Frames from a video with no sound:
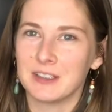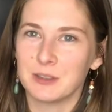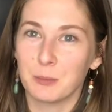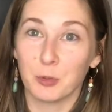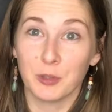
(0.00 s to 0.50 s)

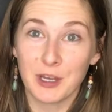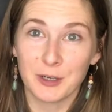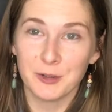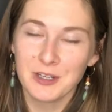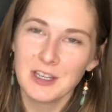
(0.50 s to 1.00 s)

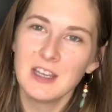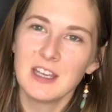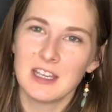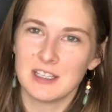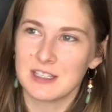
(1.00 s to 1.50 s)
Merlot
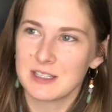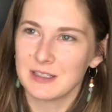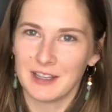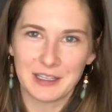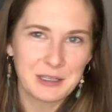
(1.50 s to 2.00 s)
is
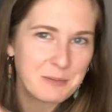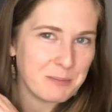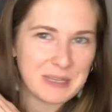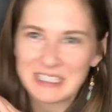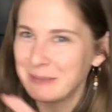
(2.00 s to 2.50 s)
like
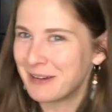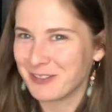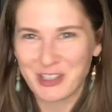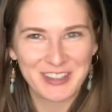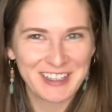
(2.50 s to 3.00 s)
medium
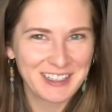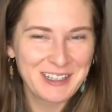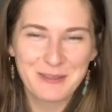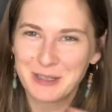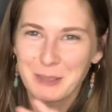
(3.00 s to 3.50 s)
everything,
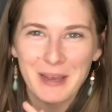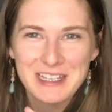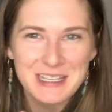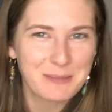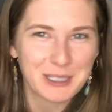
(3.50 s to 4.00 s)
medium
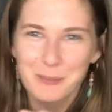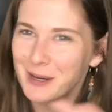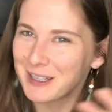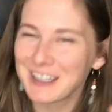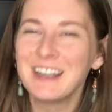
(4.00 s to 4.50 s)
acid, medium
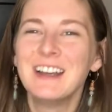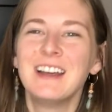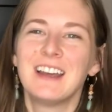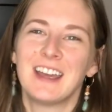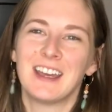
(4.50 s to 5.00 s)
body,
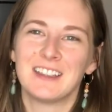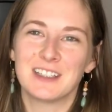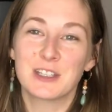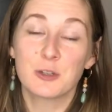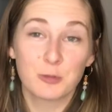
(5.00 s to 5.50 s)
and
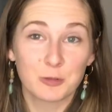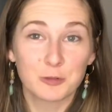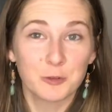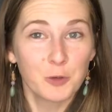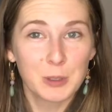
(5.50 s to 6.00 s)
it's super
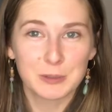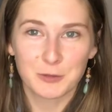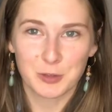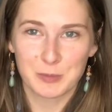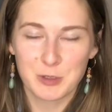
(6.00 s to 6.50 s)
fruit forward for
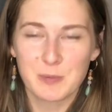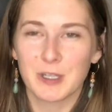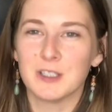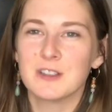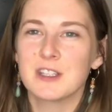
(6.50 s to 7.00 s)
the most
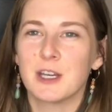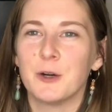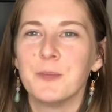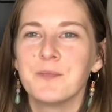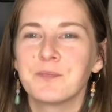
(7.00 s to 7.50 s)
part.
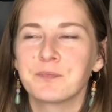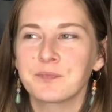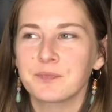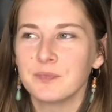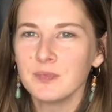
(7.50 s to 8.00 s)
So
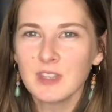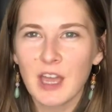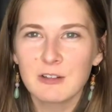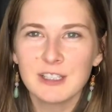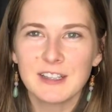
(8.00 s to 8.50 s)
I
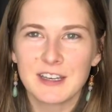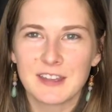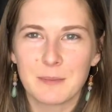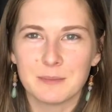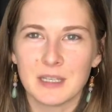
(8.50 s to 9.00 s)
really like that
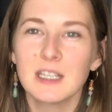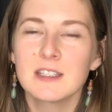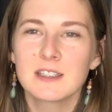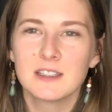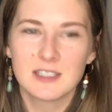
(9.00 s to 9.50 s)

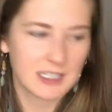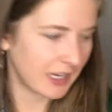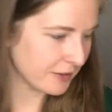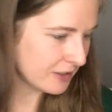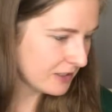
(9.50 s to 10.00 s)
mix together.